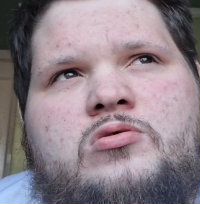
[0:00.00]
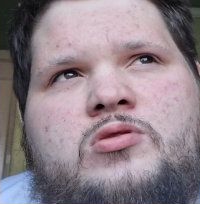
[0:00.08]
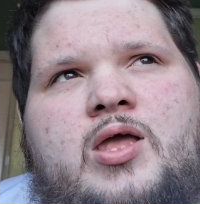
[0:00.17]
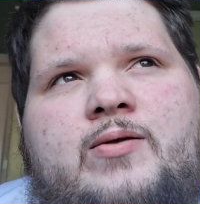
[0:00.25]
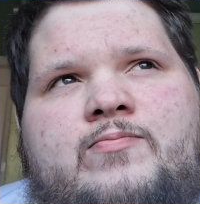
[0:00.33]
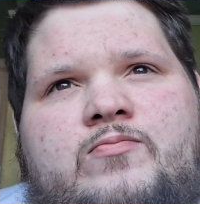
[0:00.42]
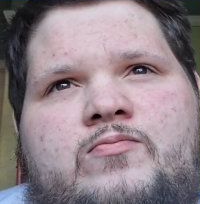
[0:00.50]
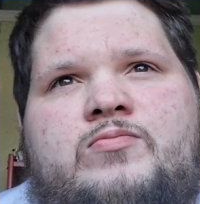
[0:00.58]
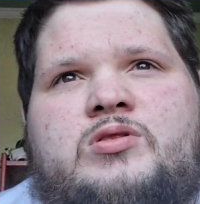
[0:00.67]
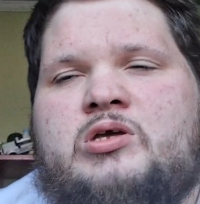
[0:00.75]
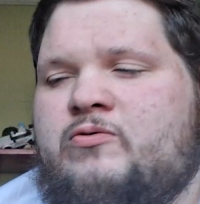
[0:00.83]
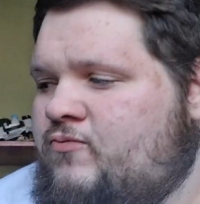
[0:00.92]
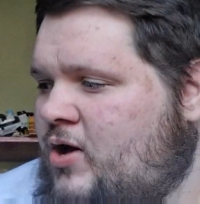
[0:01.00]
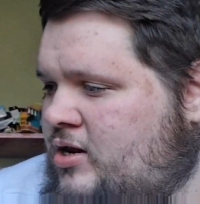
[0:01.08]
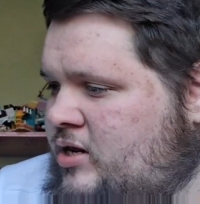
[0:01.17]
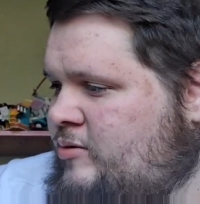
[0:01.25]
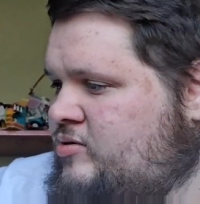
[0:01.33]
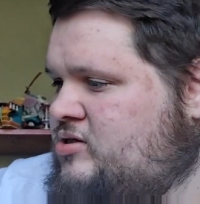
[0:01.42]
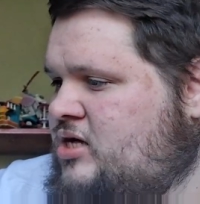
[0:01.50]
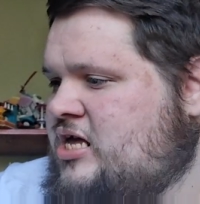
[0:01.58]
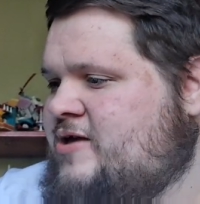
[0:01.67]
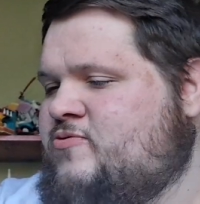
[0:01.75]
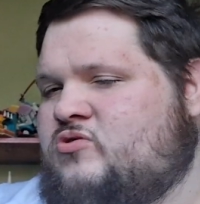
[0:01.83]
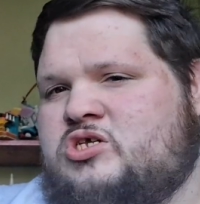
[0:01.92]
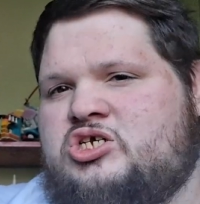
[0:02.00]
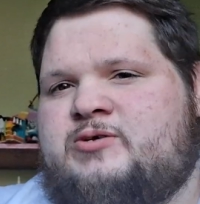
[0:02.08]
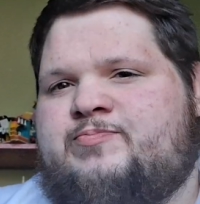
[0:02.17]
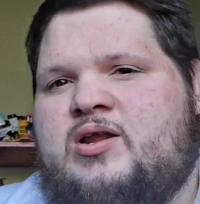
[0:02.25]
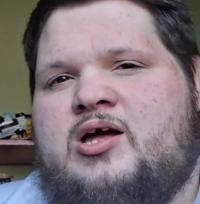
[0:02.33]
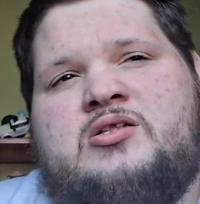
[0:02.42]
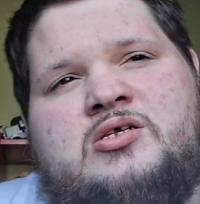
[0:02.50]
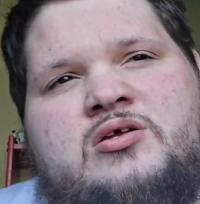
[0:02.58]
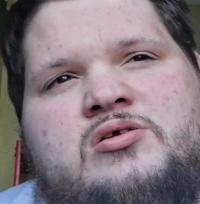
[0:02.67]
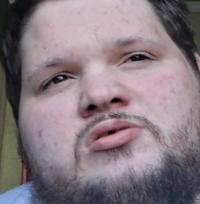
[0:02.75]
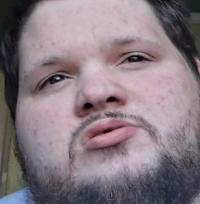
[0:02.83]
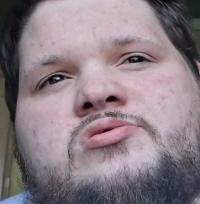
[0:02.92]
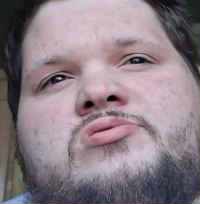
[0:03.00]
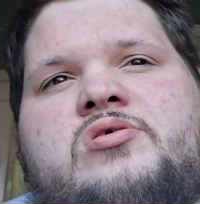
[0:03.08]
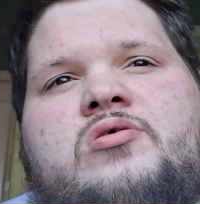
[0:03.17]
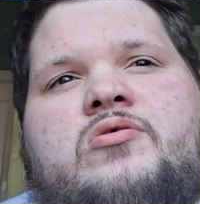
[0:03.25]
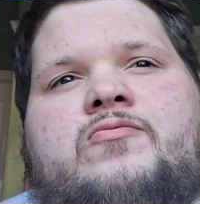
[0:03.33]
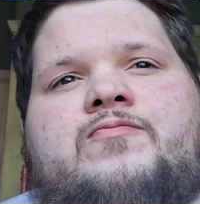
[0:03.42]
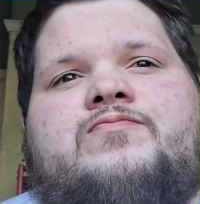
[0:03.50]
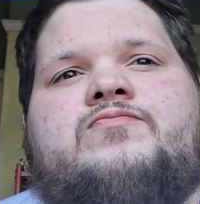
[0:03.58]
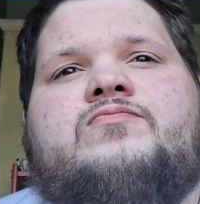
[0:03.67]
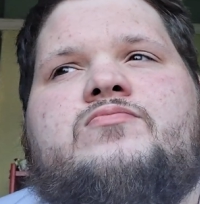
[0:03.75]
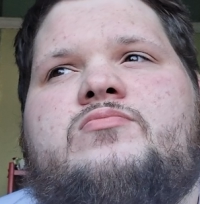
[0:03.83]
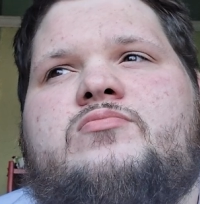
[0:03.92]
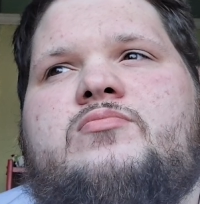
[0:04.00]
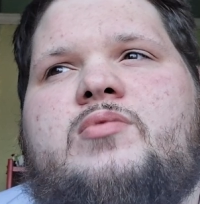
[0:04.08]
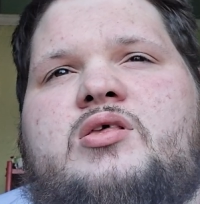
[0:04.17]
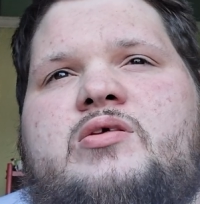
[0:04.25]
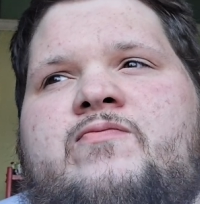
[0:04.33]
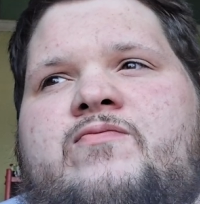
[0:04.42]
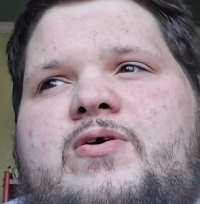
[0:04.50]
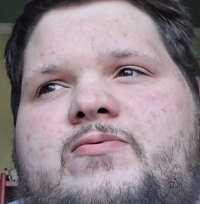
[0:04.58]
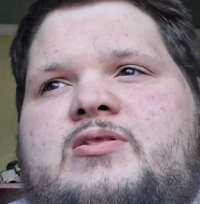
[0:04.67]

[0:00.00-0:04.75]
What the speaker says: that directly receive Kabusaji's blood. Makes them very